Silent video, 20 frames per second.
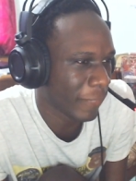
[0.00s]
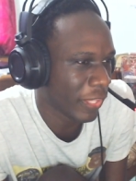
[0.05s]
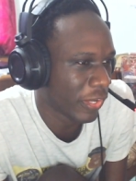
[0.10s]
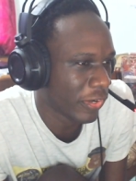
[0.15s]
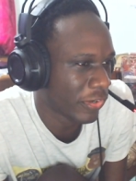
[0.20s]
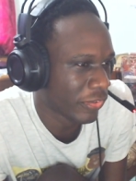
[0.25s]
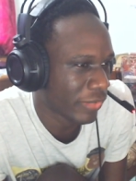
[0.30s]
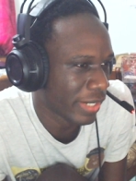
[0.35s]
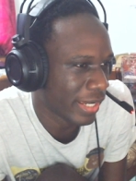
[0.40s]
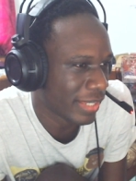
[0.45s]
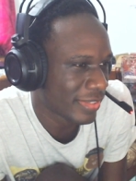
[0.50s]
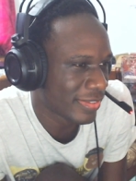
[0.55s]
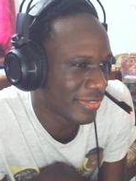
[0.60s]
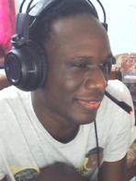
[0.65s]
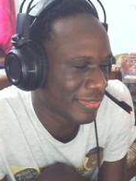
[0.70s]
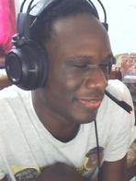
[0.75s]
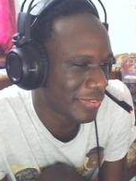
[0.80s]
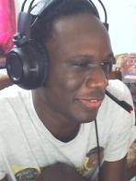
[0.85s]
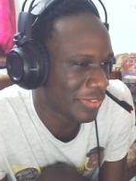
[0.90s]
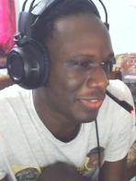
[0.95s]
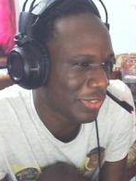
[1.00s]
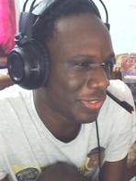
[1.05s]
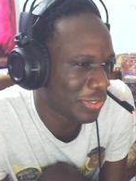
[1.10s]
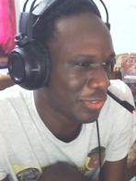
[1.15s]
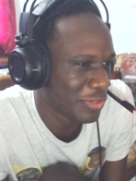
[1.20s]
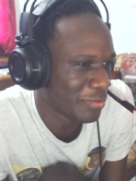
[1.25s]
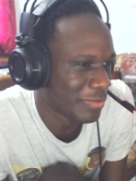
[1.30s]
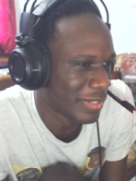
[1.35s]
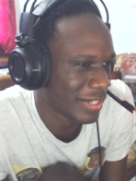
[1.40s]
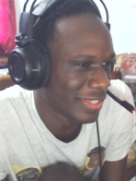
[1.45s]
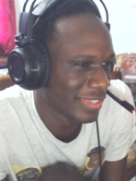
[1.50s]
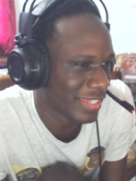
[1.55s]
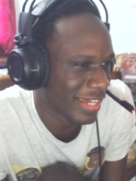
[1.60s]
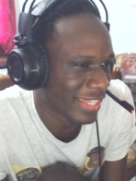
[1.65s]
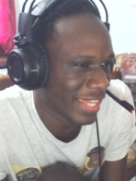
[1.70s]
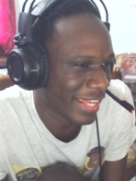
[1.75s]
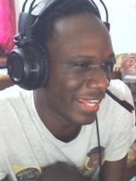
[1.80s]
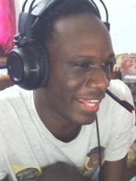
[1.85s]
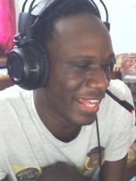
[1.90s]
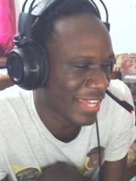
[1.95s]
great human that
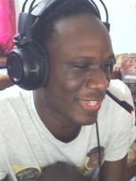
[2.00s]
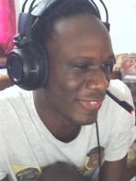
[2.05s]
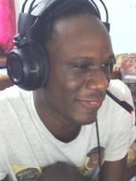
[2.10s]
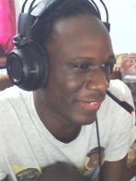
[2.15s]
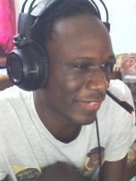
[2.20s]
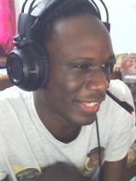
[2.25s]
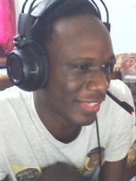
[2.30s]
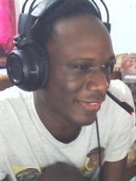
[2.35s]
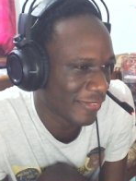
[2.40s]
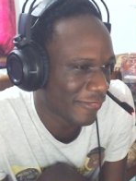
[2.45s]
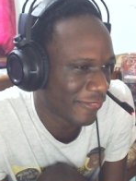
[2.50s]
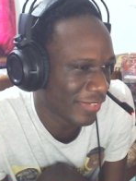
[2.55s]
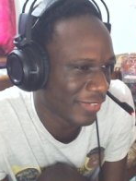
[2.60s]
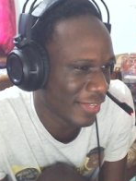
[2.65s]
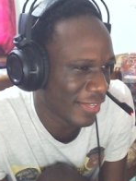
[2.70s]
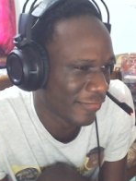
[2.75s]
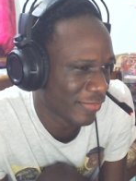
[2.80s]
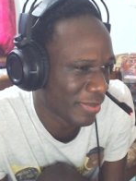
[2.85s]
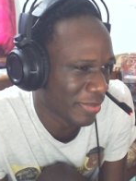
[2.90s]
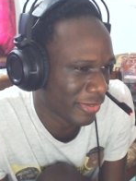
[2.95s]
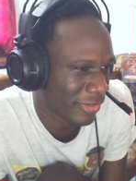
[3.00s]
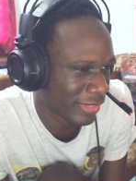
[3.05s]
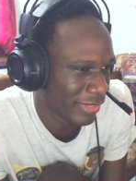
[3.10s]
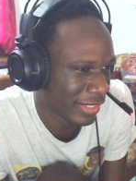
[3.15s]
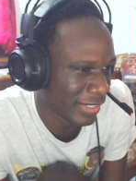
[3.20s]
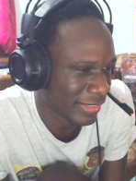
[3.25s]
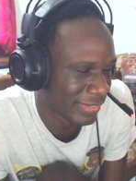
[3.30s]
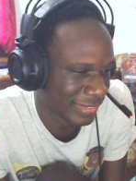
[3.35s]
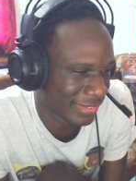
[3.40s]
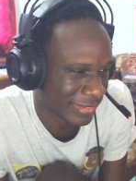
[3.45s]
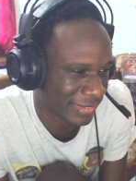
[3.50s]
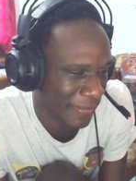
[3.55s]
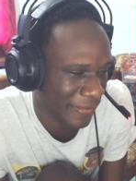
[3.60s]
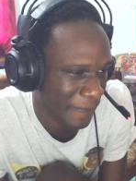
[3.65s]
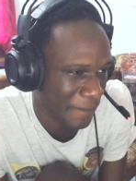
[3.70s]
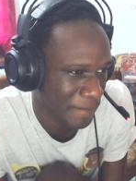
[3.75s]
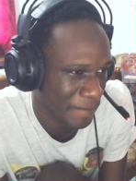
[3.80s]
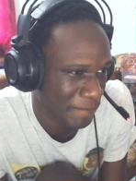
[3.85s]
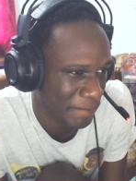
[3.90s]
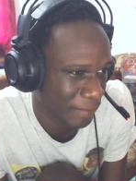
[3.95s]
I guess fell fell from grace,
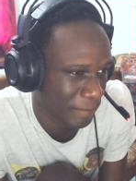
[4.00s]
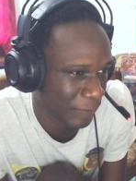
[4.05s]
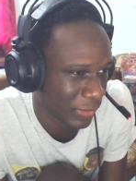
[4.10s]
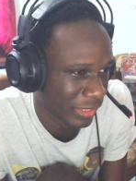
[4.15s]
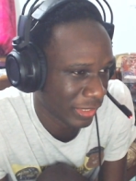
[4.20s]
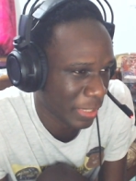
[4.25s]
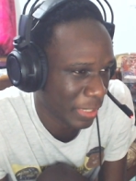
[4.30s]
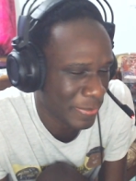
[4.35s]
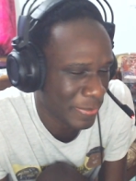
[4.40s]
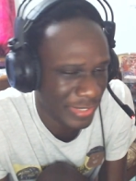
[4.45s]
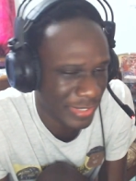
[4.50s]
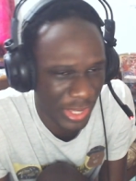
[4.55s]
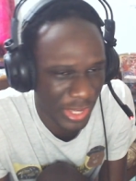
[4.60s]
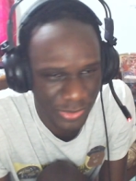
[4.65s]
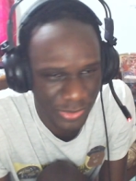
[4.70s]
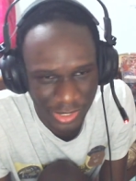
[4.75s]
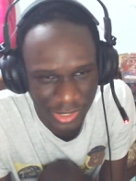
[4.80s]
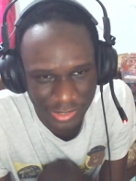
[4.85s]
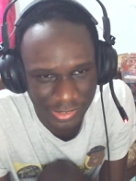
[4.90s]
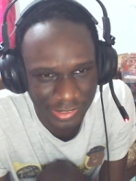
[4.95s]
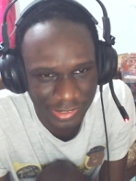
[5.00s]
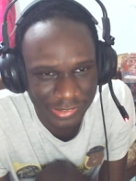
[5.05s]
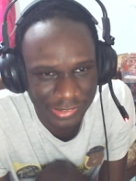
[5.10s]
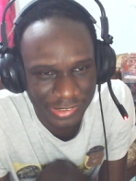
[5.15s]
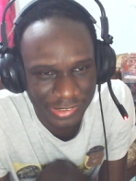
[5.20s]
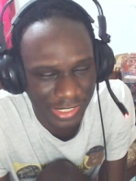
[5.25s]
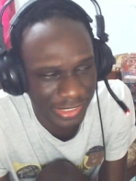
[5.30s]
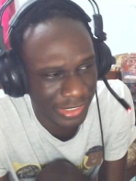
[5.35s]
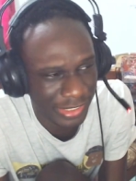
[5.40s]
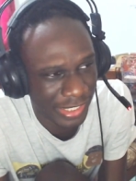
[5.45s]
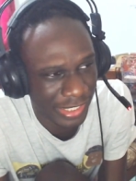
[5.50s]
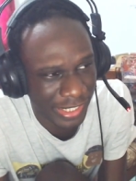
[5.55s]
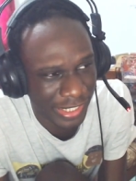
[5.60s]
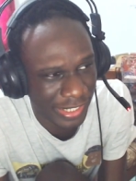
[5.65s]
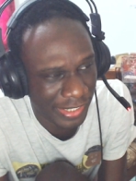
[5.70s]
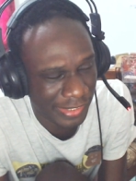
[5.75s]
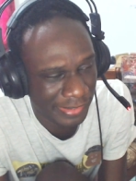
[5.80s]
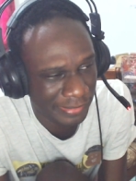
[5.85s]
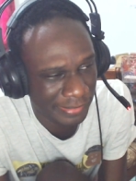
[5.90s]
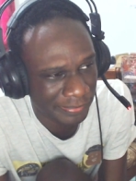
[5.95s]
got obsessed with curses and
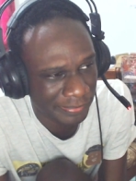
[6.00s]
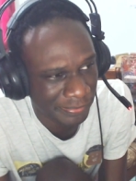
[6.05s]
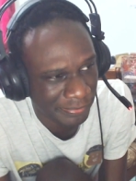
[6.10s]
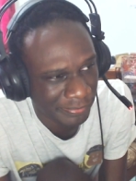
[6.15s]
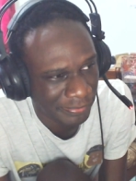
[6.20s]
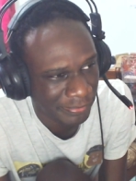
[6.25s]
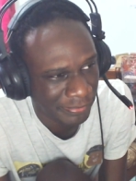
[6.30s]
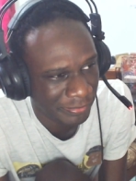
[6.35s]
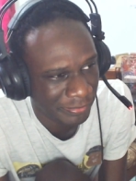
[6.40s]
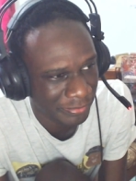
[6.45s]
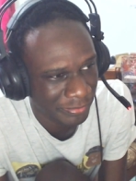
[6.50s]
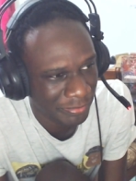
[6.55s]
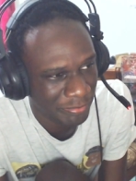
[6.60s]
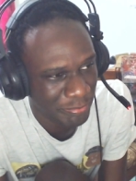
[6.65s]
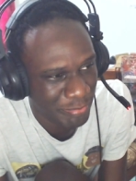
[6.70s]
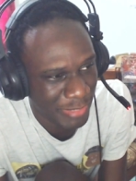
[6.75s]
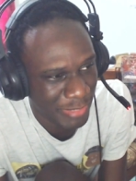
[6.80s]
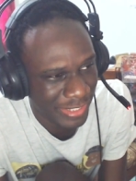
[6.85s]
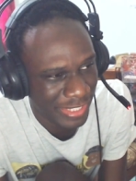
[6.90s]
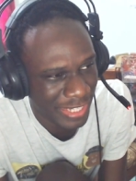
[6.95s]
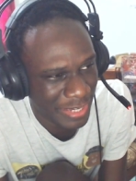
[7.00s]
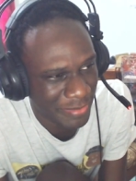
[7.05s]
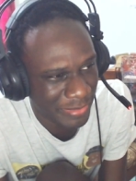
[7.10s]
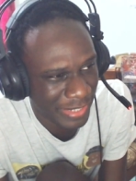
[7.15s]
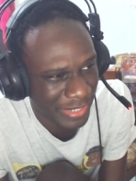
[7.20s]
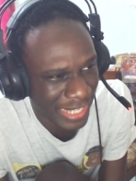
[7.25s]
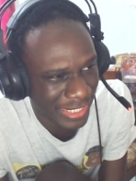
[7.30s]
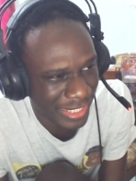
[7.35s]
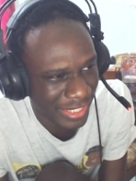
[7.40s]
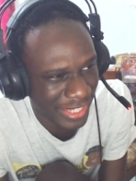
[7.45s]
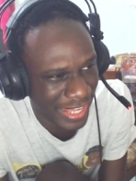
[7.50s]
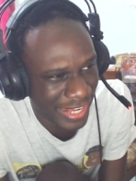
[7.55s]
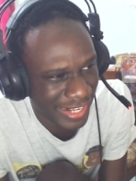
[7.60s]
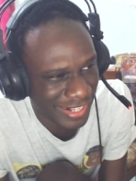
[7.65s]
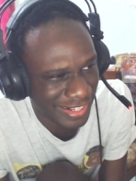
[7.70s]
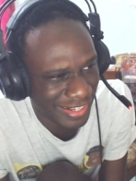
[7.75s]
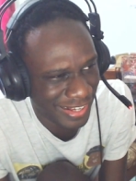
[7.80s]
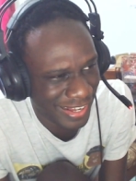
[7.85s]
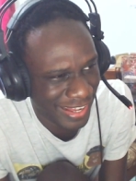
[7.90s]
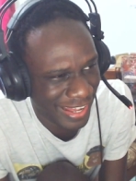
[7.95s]
uh, became kind of like
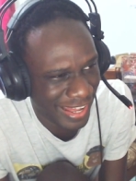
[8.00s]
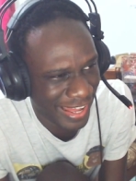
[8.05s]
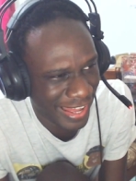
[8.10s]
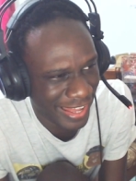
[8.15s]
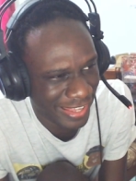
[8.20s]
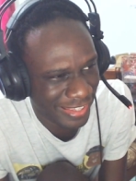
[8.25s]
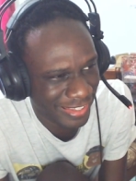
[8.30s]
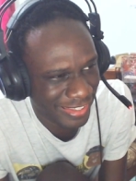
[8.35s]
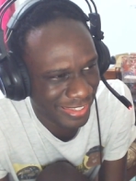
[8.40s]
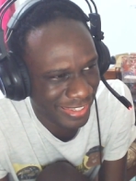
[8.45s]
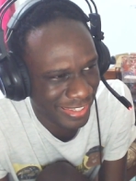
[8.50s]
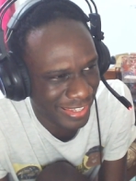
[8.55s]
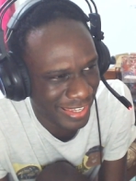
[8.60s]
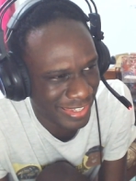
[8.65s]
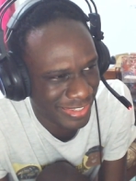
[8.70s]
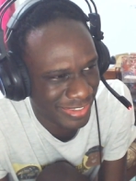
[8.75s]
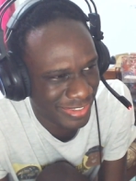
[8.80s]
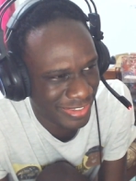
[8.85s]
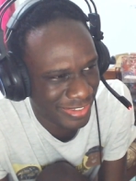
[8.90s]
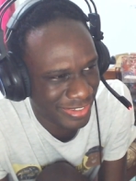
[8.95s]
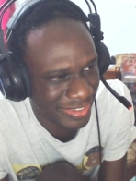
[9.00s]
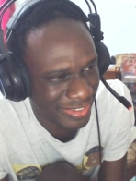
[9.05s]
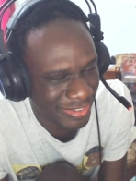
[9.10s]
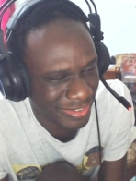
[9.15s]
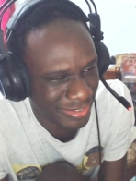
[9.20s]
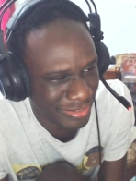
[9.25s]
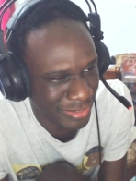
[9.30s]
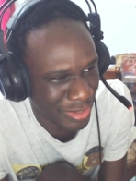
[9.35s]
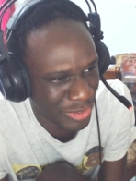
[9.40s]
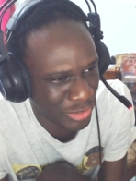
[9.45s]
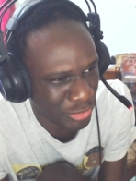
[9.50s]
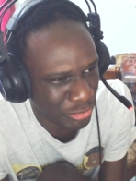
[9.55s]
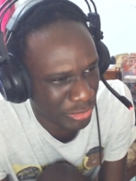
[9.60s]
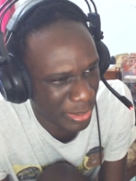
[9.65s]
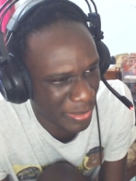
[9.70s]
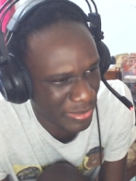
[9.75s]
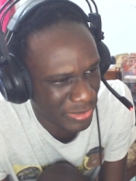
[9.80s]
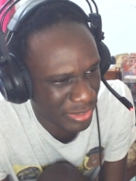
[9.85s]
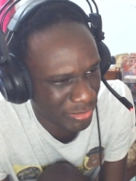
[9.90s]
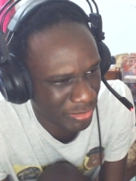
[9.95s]
I his
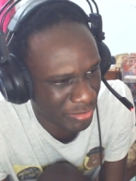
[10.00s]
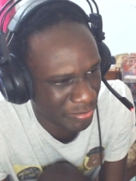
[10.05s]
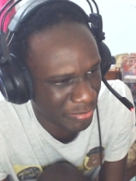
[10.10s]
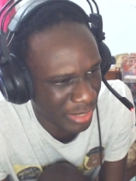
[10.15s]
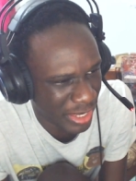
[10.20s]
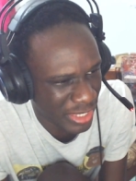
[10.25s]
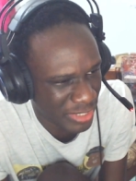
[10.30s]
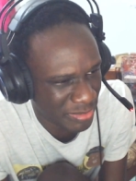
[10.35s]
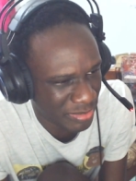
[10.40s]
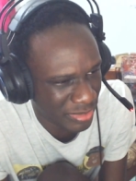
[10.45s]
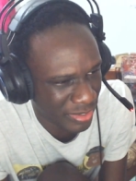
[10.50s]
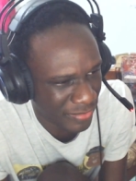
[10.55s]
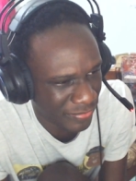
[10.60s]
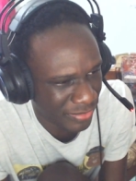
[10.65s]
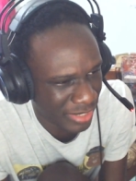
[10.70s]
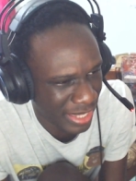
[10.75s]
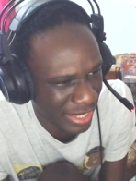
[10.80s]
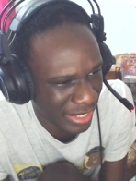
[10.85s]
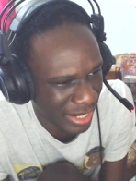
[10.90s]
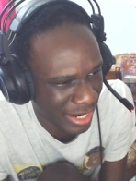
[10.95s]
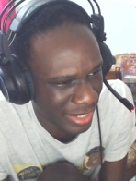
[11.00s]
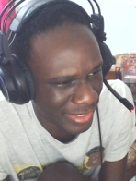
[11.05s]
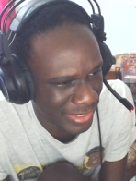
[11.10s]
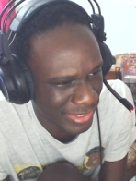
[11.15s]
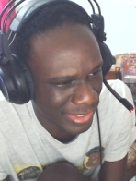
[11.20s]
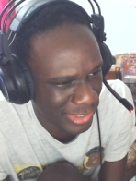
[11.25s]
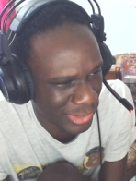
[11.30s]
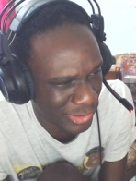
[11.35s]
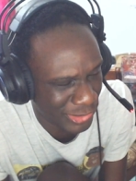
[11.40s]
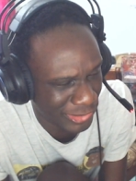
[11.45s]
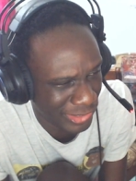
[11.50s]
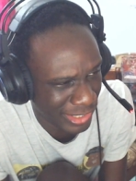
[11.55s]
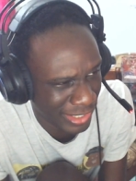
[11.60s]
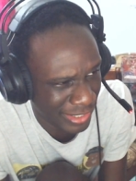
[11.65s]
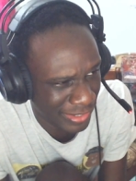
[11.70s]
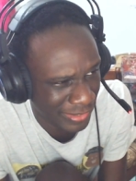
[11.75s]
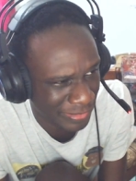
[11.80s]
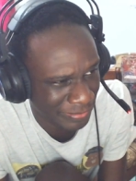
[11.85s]
description reminds me of like Asura